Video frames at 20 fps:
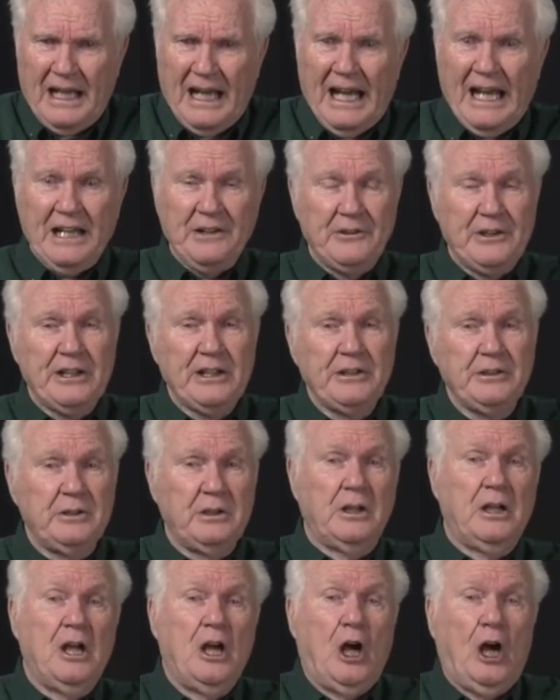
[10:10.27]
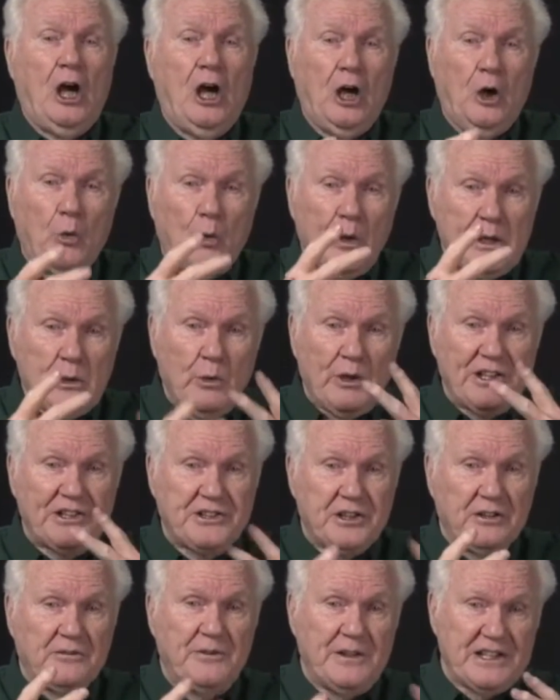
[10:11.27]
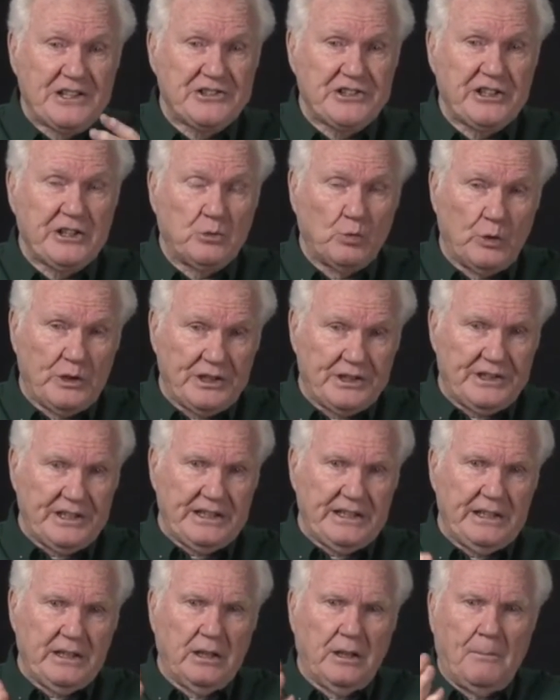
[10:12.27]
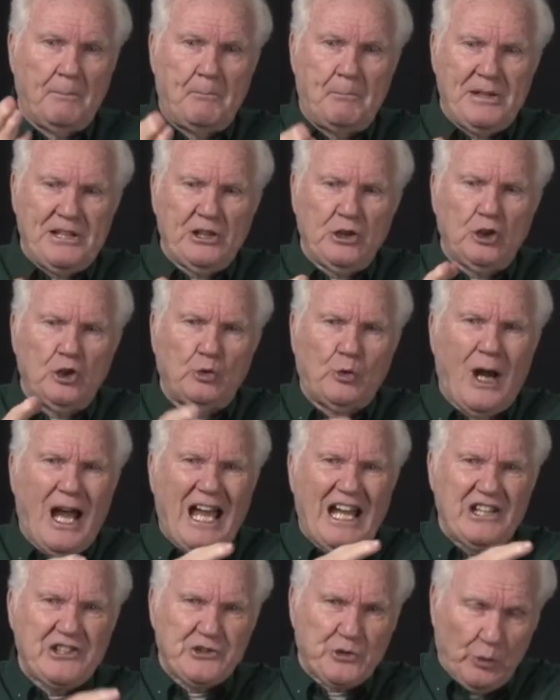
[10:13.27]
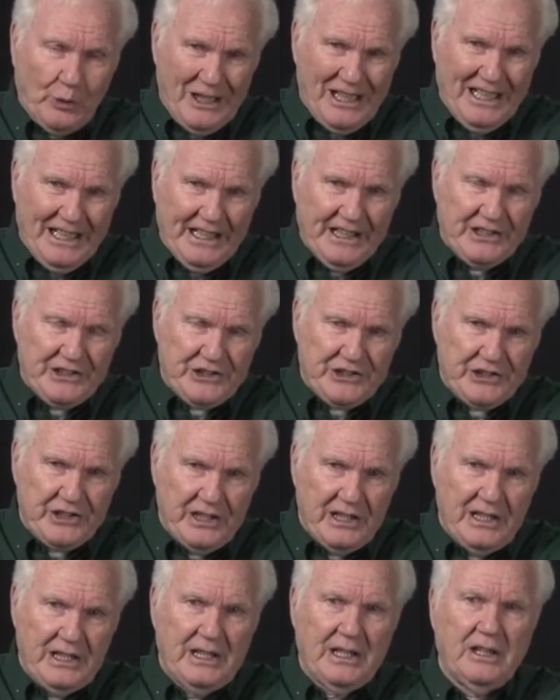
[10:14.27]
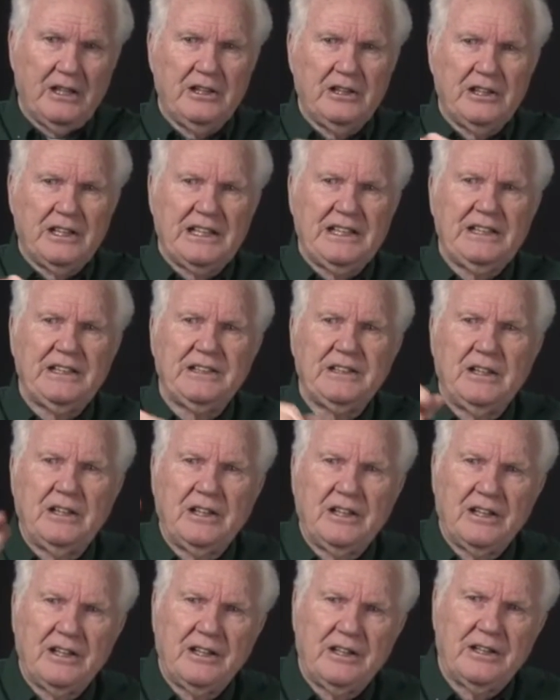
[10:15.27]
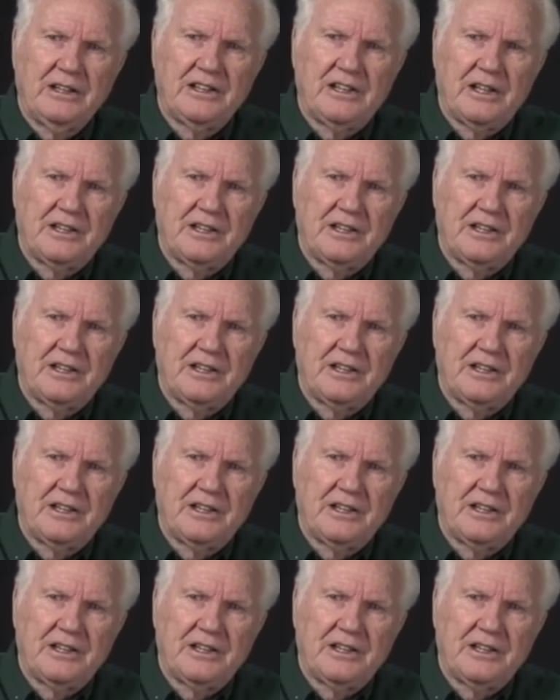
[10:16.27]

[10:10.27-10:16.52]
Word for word: And then uh, we went to visit with the uh, Bill Rice Ranch uh, in uh, uh,